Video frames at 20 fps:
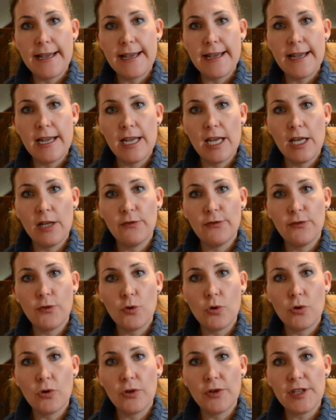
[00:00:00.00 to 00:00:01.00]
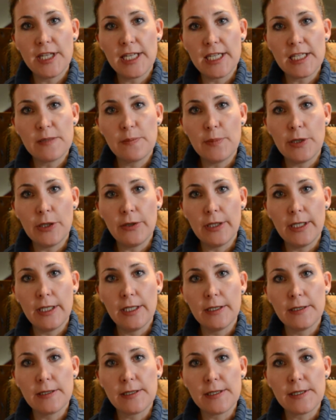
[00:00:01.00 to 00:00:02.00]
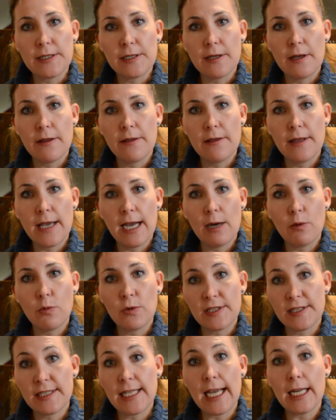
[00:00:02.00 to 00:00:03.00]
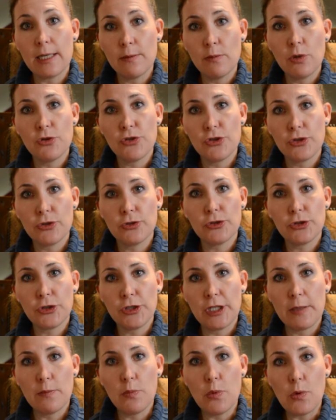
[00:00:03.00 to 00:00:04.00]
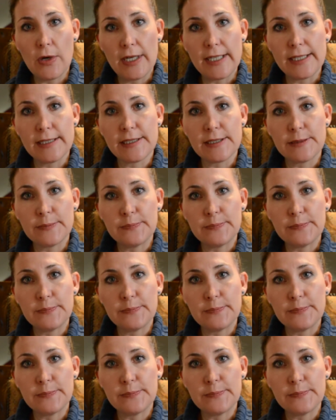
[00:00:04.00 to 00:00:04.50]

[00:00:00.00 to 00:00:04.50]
and for the experience that was that emotional turning point.